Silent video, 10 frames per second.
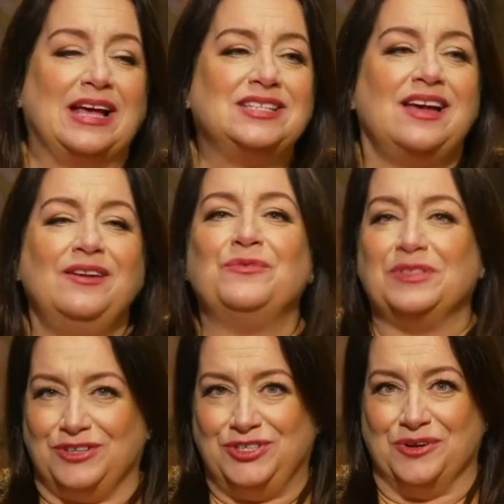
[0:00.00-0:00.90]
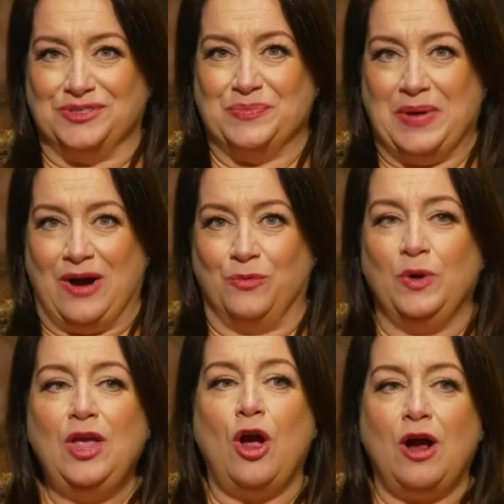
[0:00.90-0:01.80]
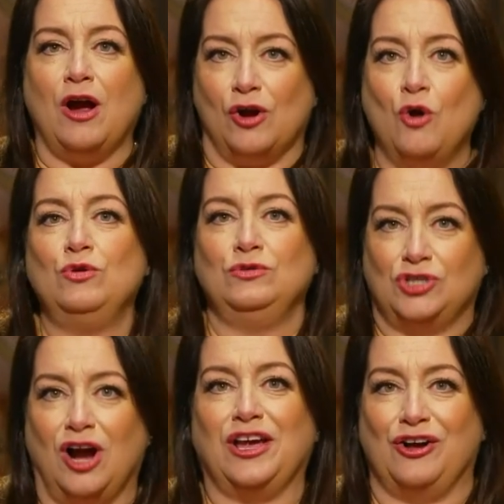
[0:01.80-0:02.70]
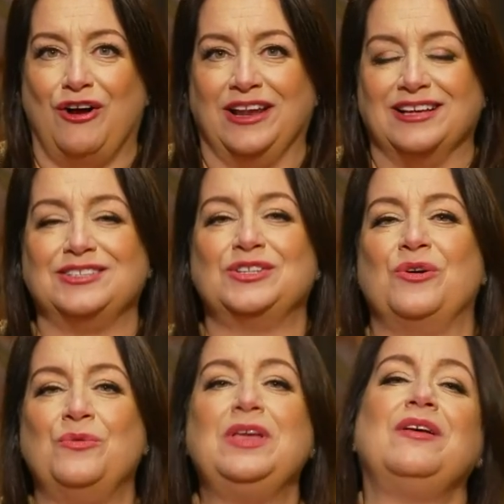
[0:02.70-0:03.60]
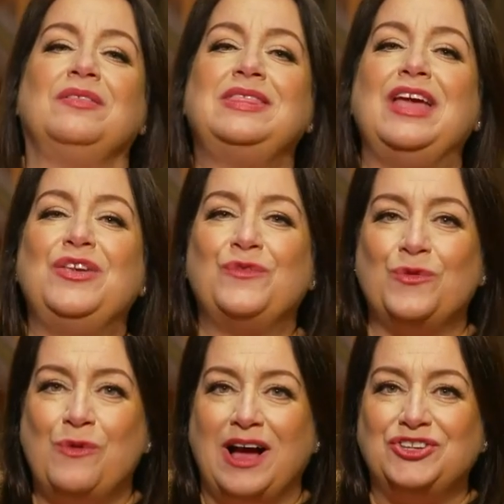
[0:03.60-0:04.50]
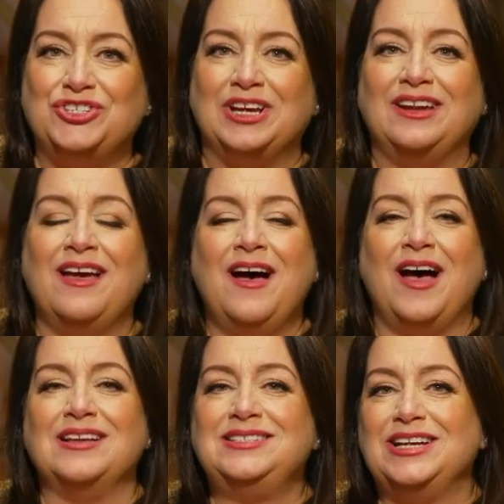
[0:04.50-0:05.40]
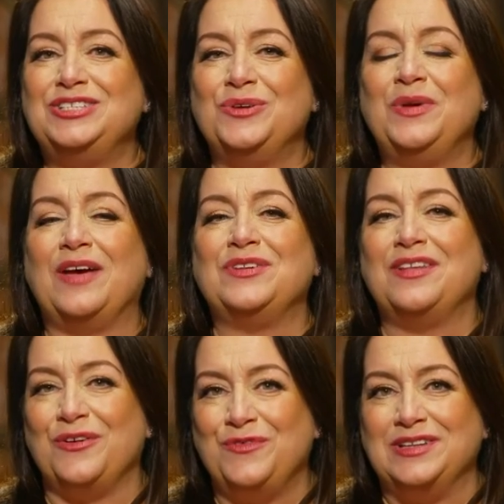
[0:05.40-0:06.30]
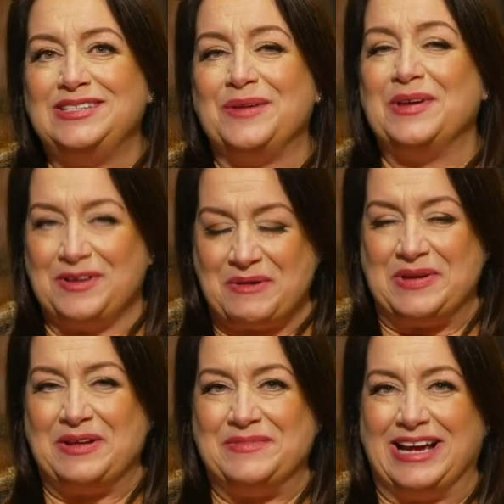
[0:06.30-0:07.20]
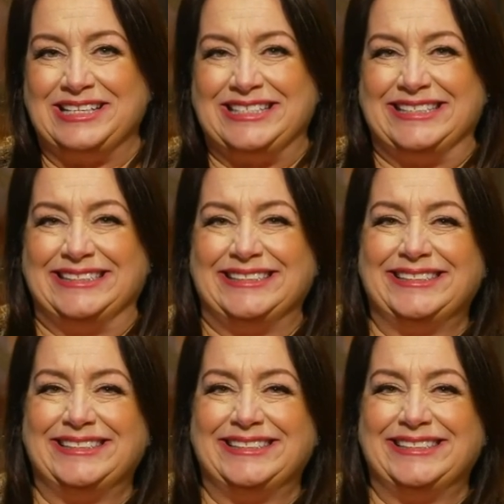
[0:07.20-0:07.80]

that's kind of what the show's about. We are our own target audience, so we thank you for watching. Stay tuned. We have another fun segment coming up next.